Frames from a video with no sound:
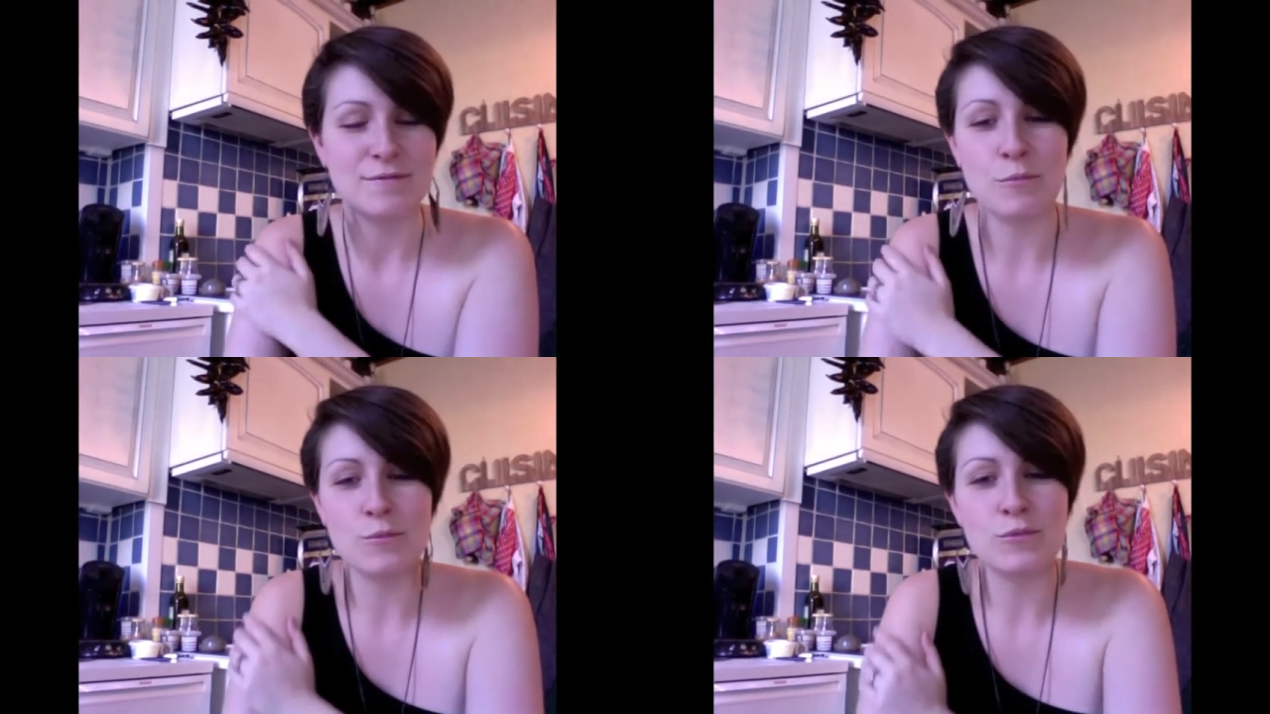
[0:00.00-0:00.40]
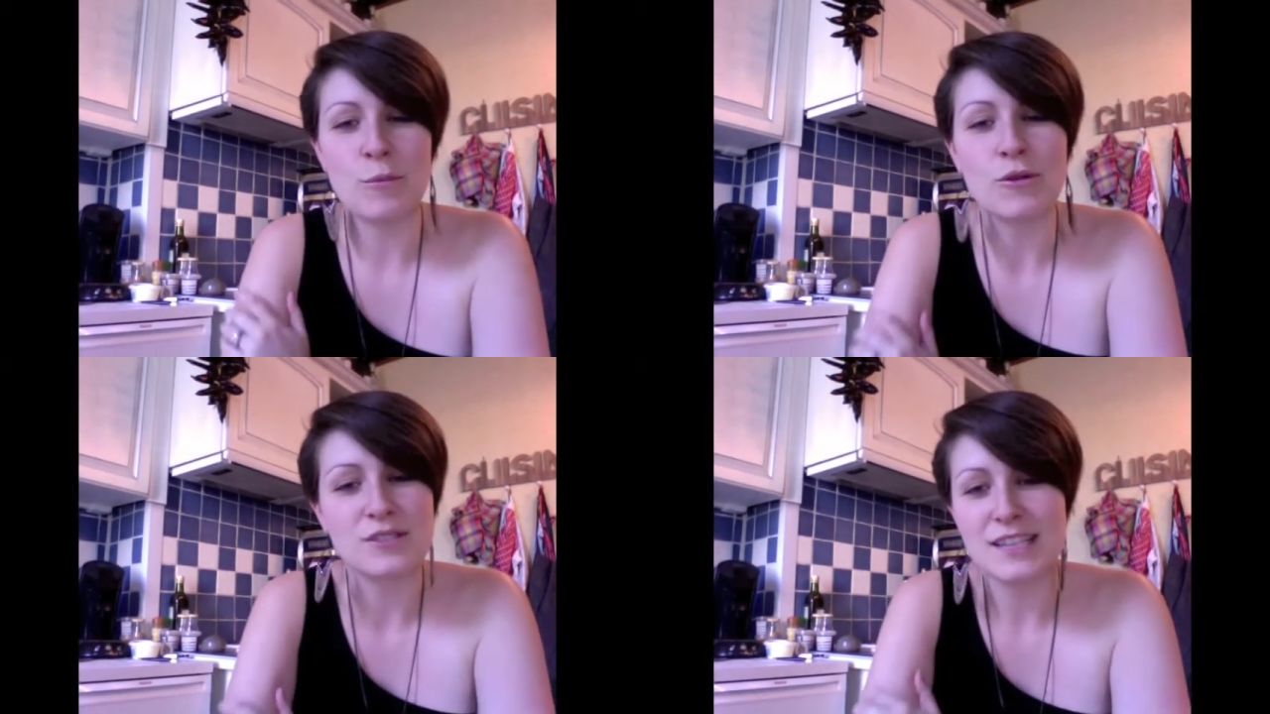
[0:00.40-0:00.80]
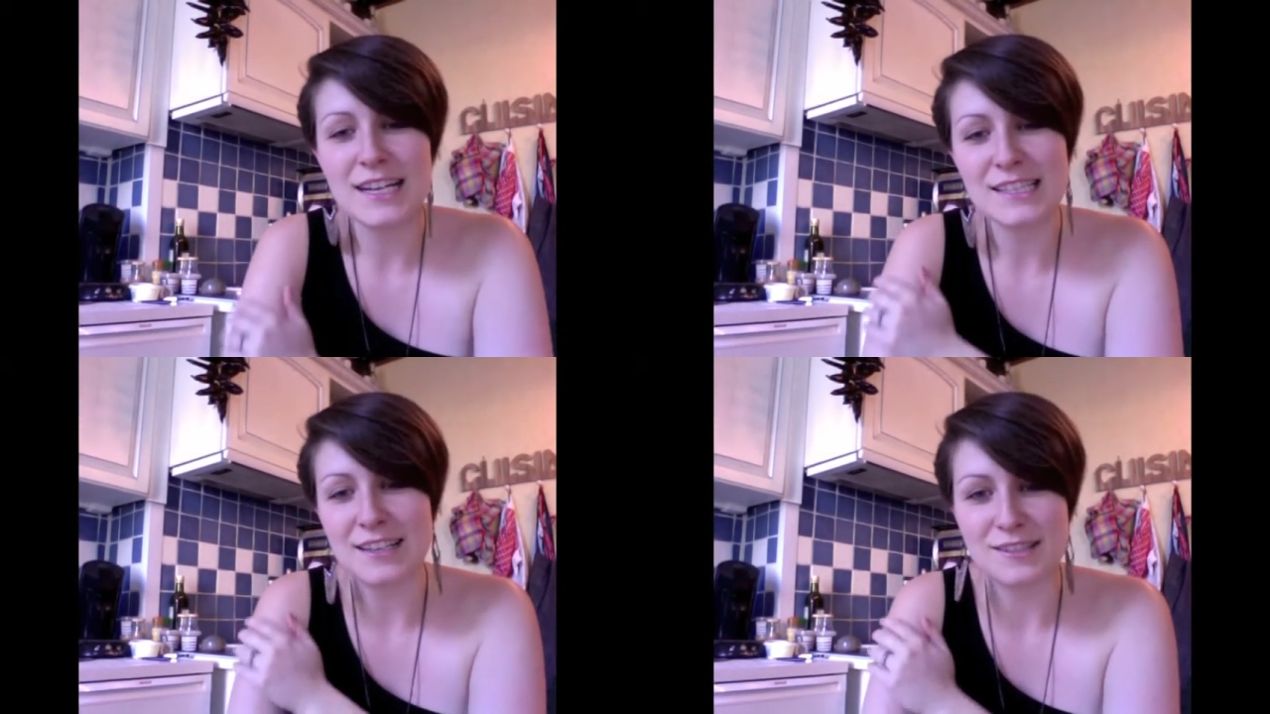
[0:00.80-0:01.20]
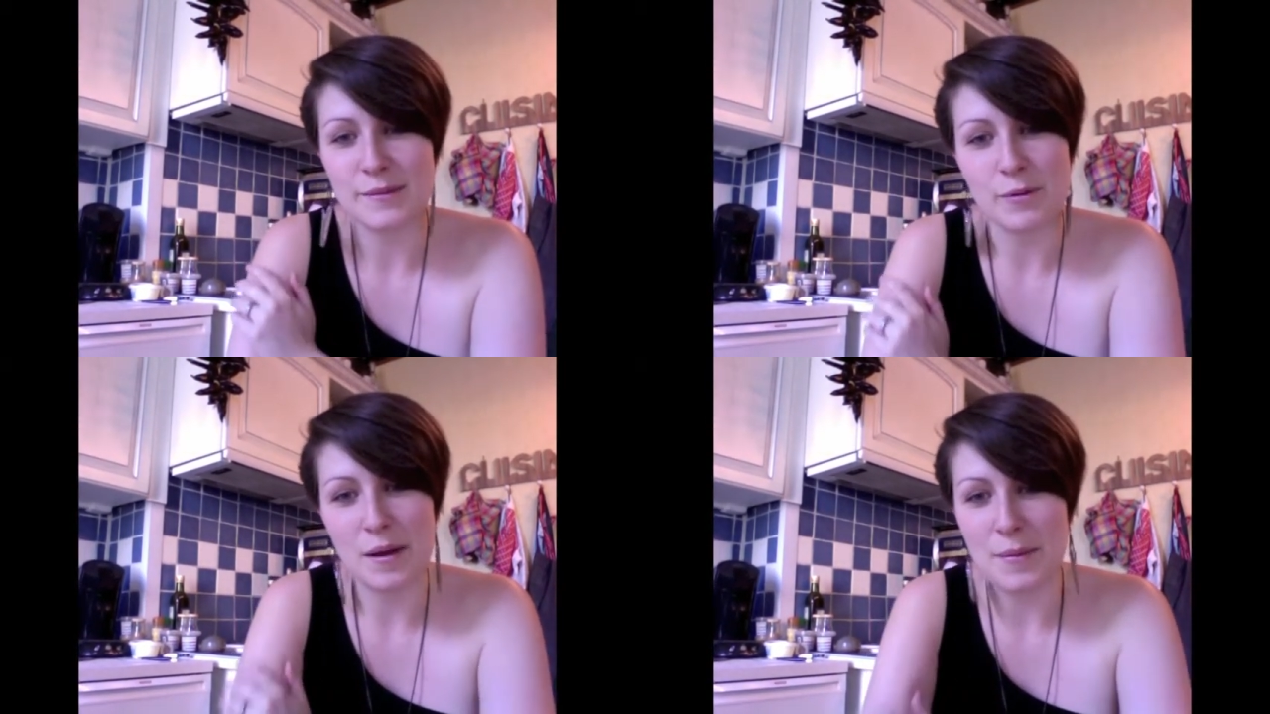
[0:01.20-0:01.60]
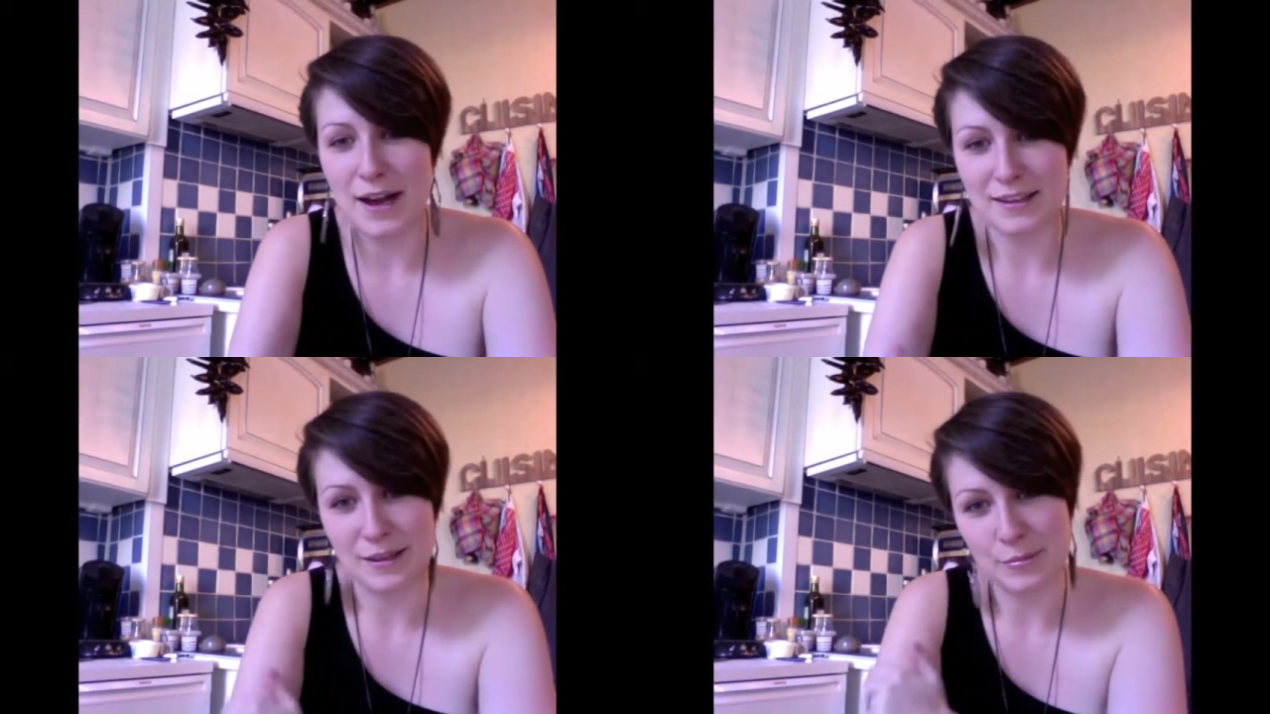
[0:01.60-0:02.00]
most nights I'll sleep on my
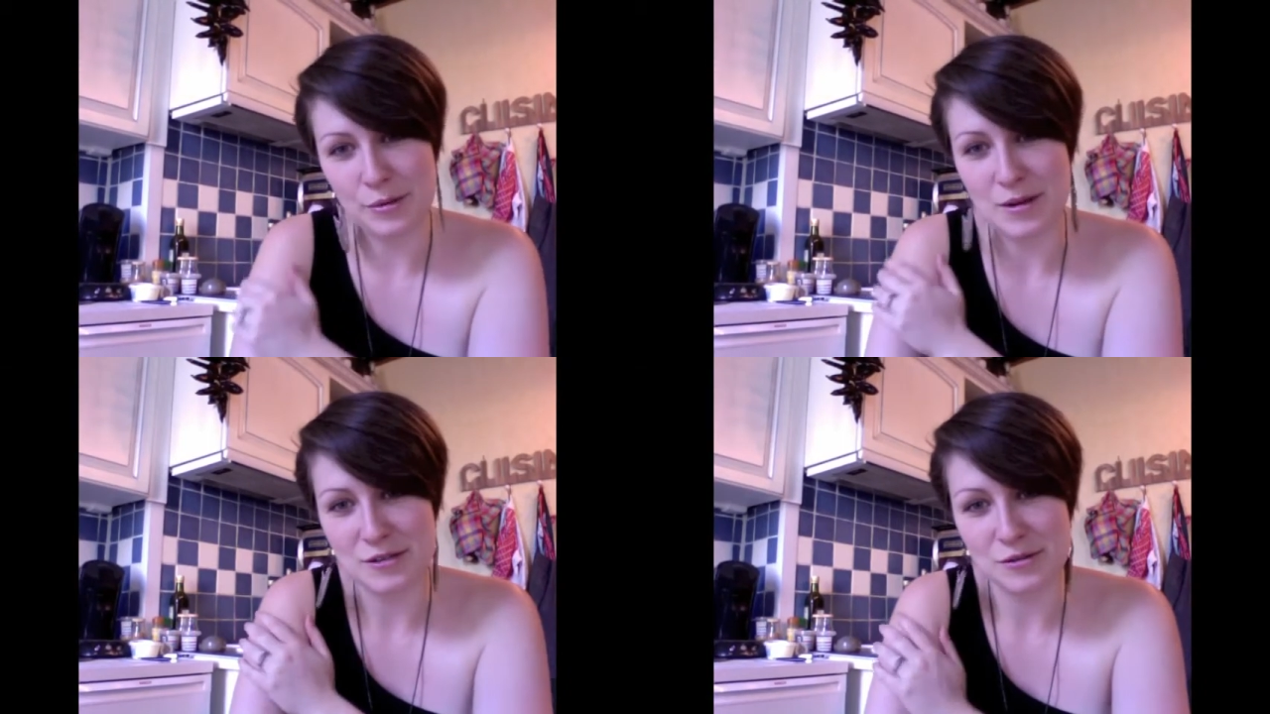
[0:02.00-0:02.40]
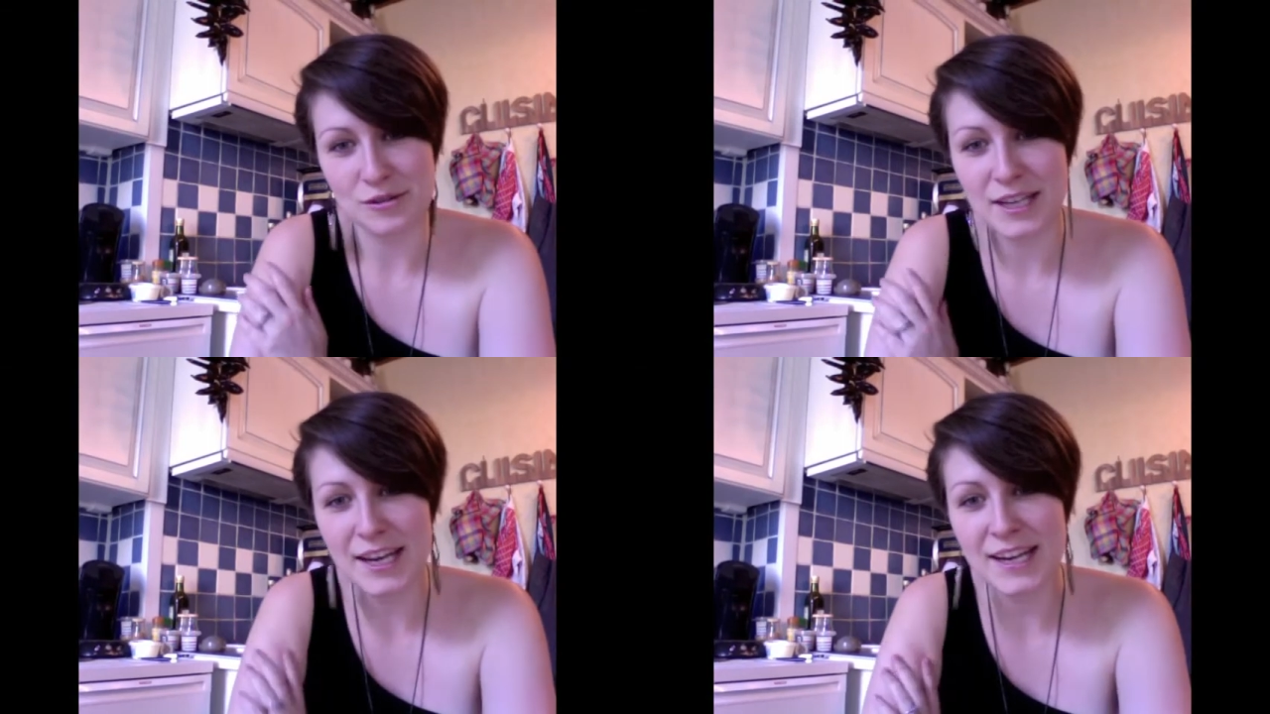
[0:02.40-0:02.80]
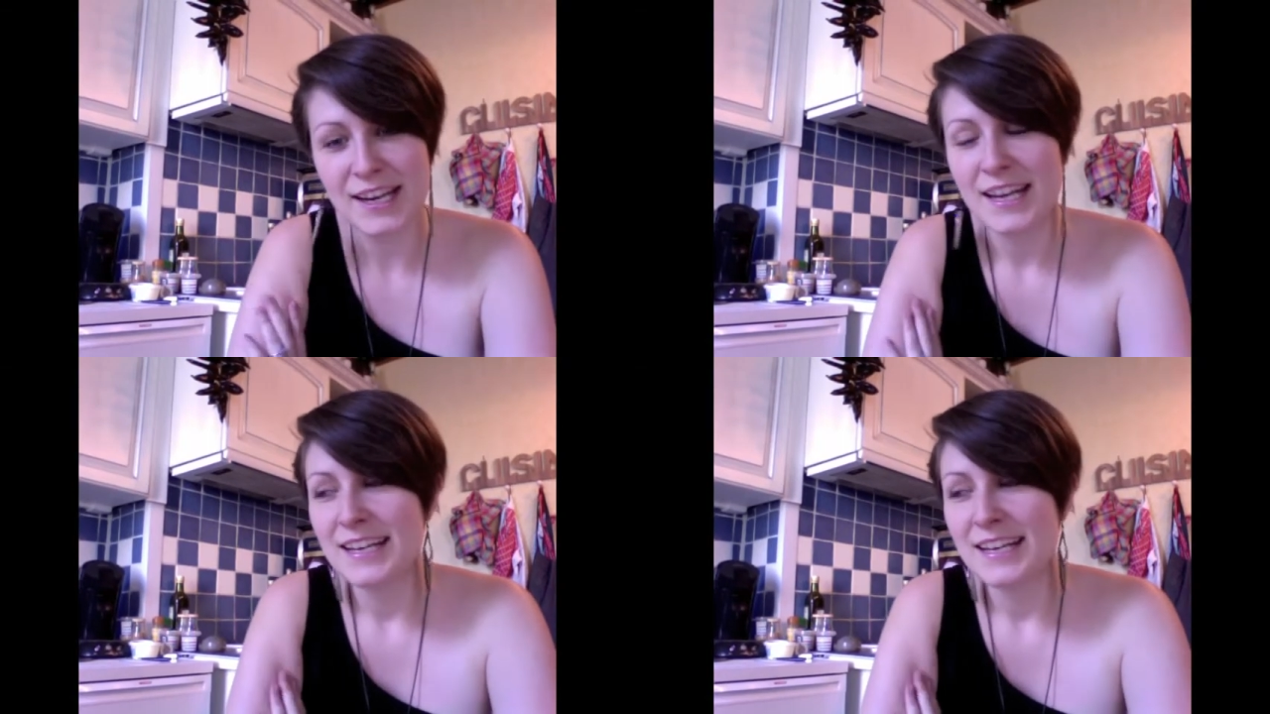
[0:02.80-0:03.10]
back, like, pretty much the whole night.